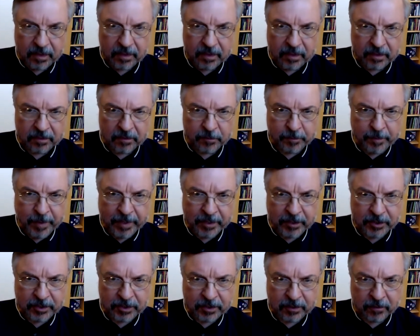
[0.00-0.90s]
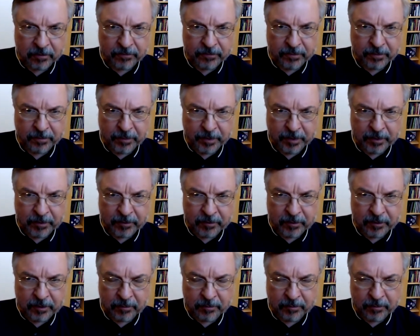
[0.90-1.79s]
inspection of the
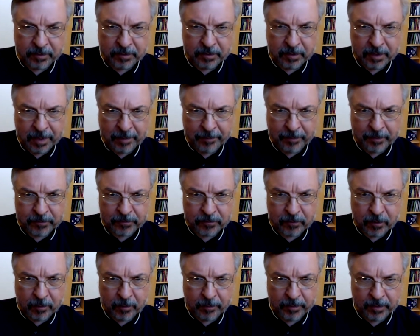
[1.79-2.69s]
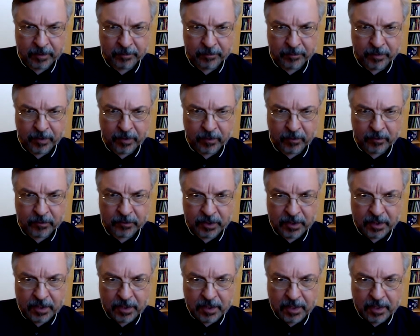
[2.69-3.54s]
peritoneum in a laparoscopic approach,